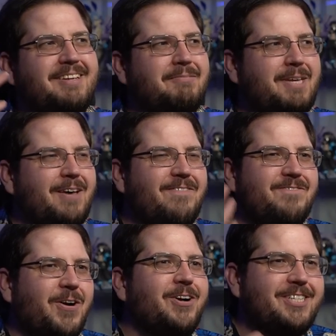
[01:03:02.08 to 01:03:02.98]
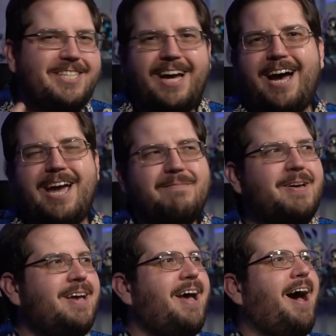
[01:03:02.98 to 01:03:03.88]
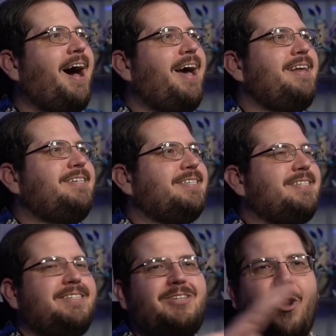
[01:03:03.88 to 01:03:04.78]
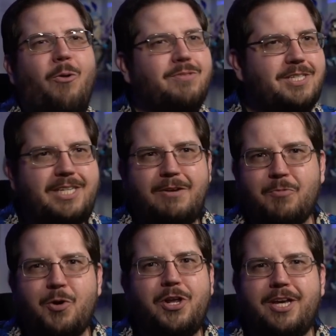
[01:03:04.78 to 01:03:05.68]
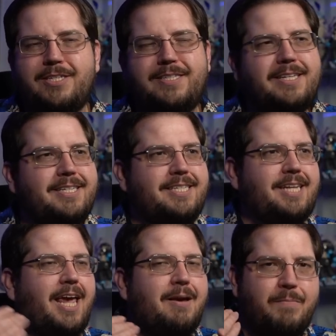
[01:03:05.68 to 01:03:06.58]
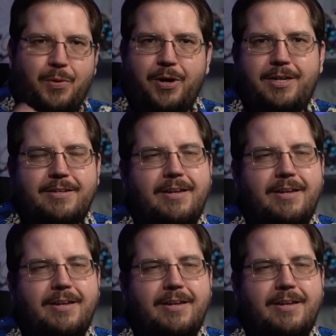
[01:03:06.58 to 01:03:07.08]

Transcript: will be the first time I just don't see Rudeus staying put.